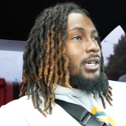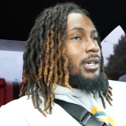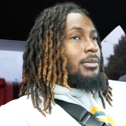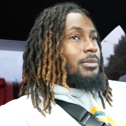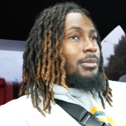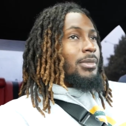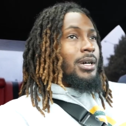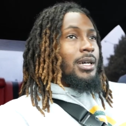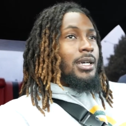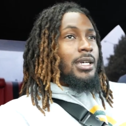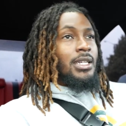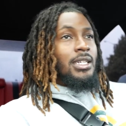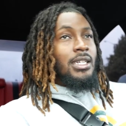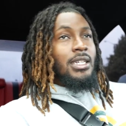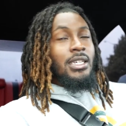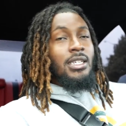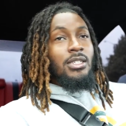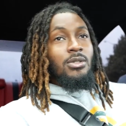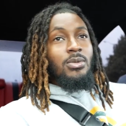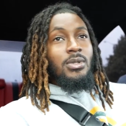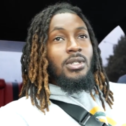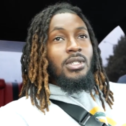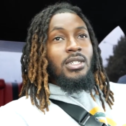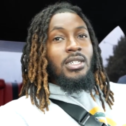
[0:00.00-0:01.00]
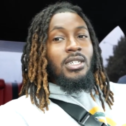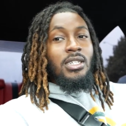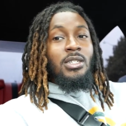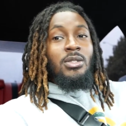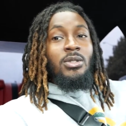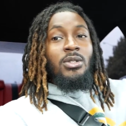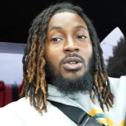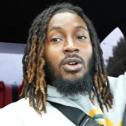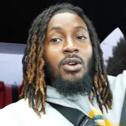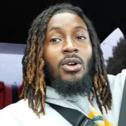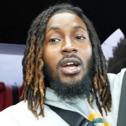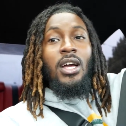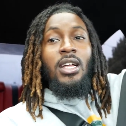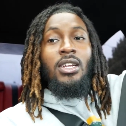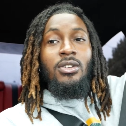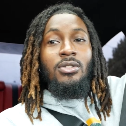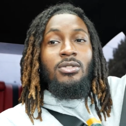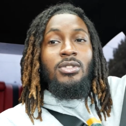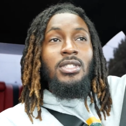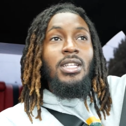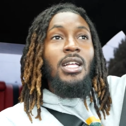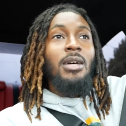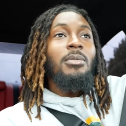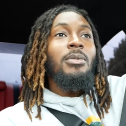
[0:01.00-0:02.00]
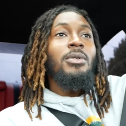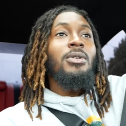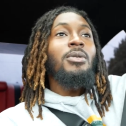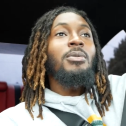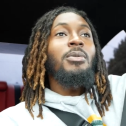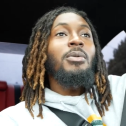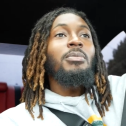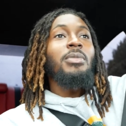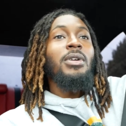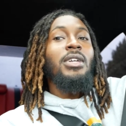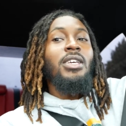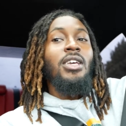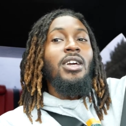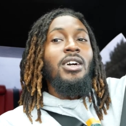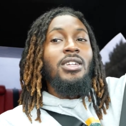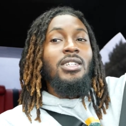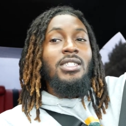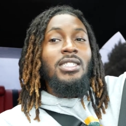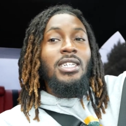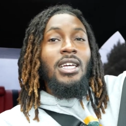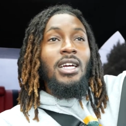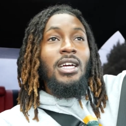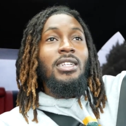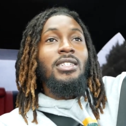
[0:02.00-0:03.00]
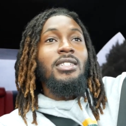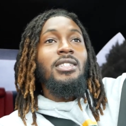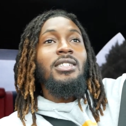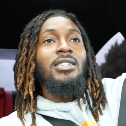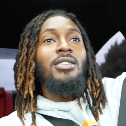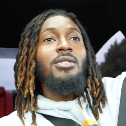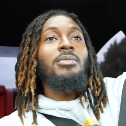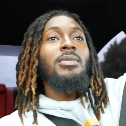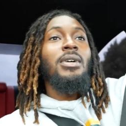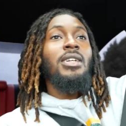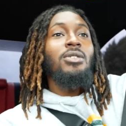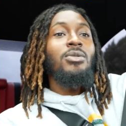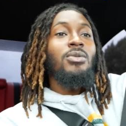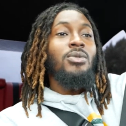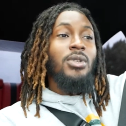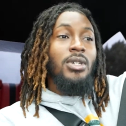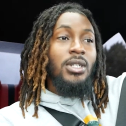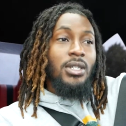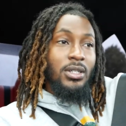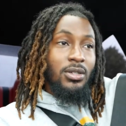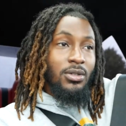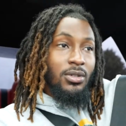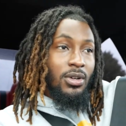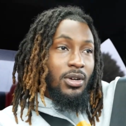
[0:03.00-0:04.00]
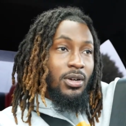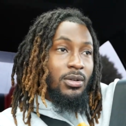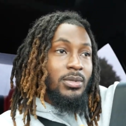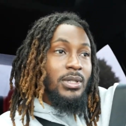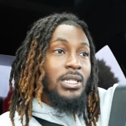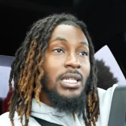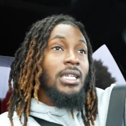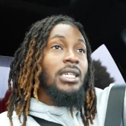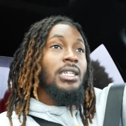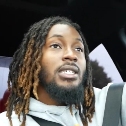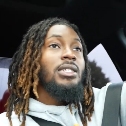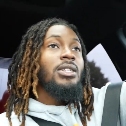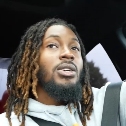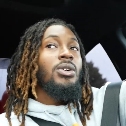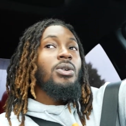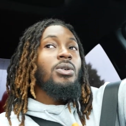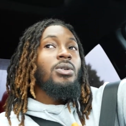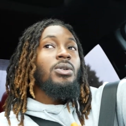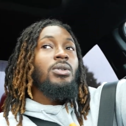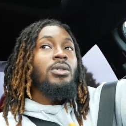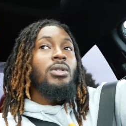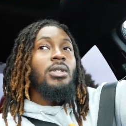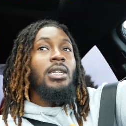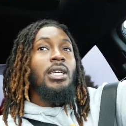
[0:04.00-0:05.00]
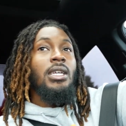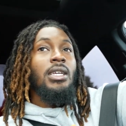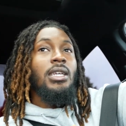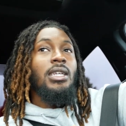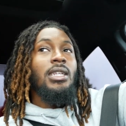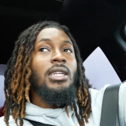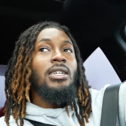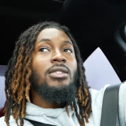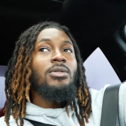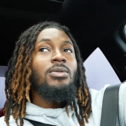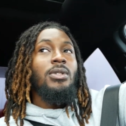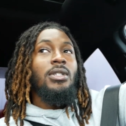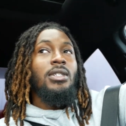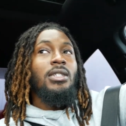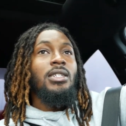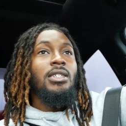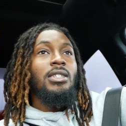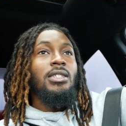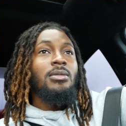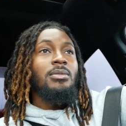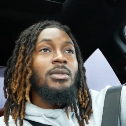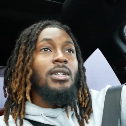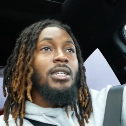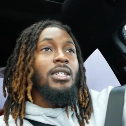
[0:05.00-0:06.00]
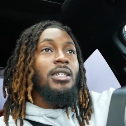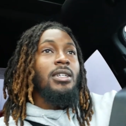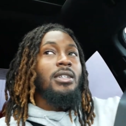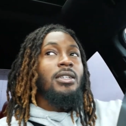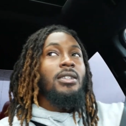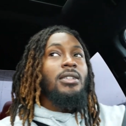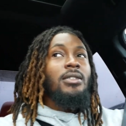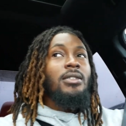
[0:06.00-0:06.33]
But it is what it is, the grind don't stop, and I'm gonna bring y'all this content no matter what, you know what I'm saying? So yeah, that's what it is, man.